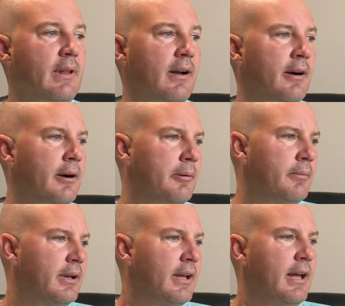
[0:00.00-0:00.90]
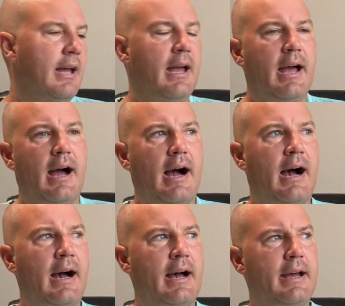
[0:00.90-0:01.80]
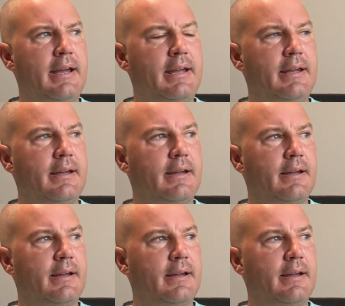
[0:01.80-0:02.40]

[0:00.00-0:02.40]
Um, I